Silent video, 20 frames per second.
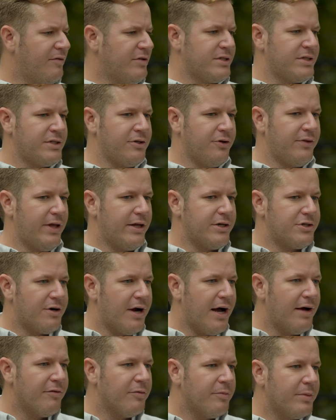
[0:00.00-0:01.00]
of instilled that
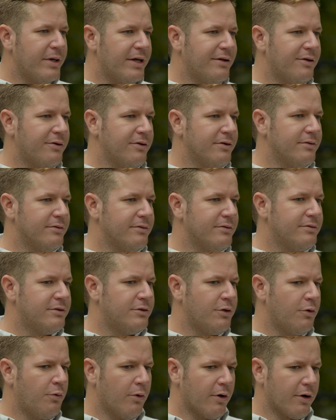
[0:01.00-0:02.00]
drive in me to
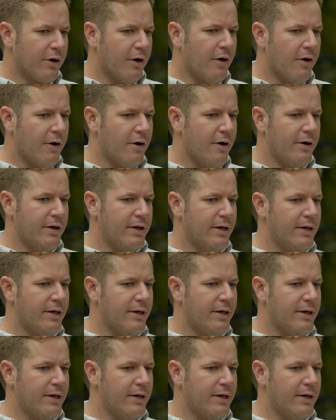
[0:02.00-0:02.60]
to work hard.